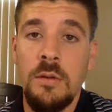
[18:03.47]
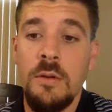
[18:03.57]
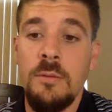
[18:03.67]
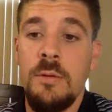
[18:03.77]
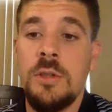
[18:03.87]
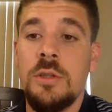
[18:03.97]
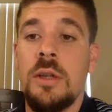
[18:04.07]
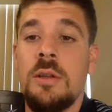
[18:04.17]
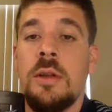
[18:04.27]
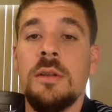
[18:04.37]
inflation
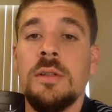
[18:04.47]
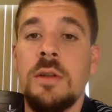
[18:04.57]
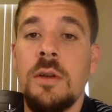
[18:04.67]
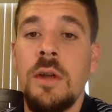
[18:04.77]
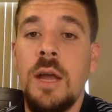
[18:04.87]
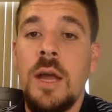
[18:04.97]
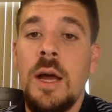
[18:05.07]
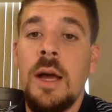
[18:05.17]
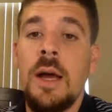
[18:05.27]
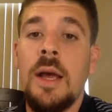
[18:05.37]
that they consider,
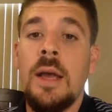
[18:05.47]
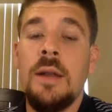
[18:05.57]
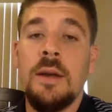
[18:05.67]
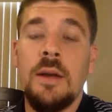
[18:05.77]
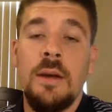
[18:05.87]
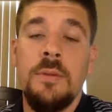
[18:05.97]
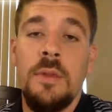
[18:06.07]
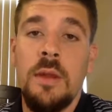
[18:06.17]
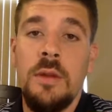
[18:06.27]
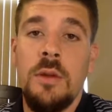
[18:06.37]
and
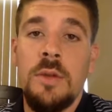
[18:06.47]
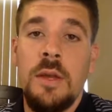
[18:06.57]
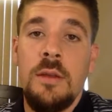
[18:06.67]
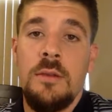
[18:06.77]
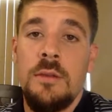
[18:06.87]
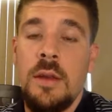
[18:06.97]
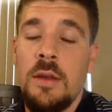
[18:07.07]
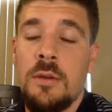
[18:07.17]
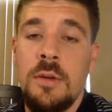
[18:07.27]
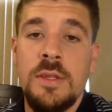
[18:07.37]

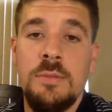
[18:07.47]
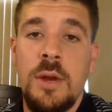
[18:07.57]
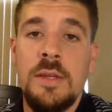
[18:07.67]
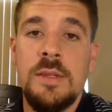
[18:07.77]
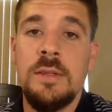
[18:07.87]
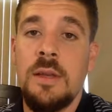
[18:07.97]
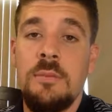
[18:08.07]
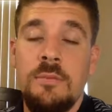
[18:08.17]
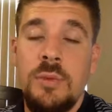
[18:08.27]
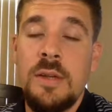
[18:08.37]
they increase prices,
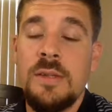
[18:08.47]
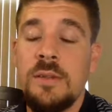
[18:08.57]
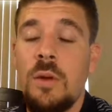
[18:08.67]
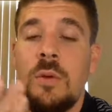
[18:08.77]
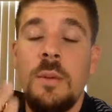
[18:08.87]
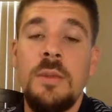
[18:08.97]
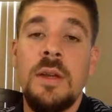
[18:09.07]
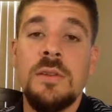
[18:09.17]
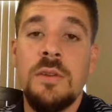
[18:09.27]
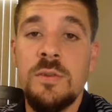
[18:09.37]
and prices go up
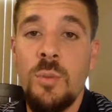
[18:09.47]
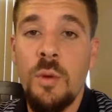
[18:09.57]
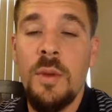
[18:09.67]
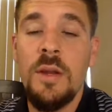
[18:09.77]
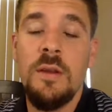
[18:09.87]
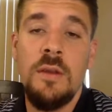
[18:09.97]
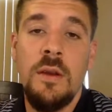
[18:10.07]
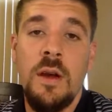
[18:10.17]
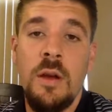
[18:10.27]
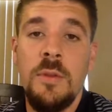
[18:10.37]
because there's more money in the
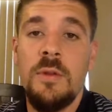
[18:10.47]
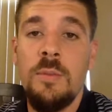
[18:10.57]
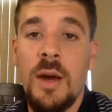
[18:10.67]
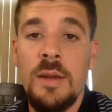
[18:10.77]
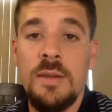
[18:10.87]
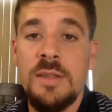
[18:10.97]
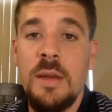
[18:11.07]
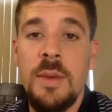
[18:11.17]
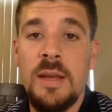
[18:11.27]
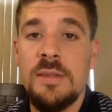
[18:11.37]
economy to buy the
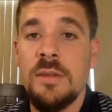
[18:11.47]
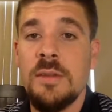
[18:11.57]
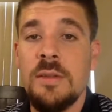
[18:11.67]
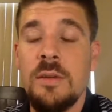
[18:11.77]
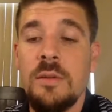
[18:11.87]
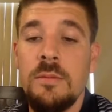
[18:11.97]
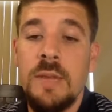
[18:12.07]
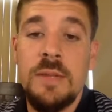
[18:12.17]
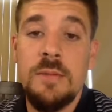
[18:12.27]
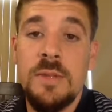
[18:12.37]
same asset. So
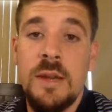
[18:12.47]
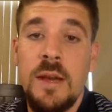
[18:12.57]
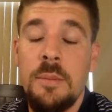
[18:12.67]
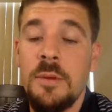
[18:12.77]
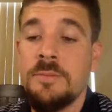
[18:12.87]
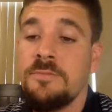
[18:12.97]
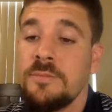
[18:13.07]
that's what's going to happen,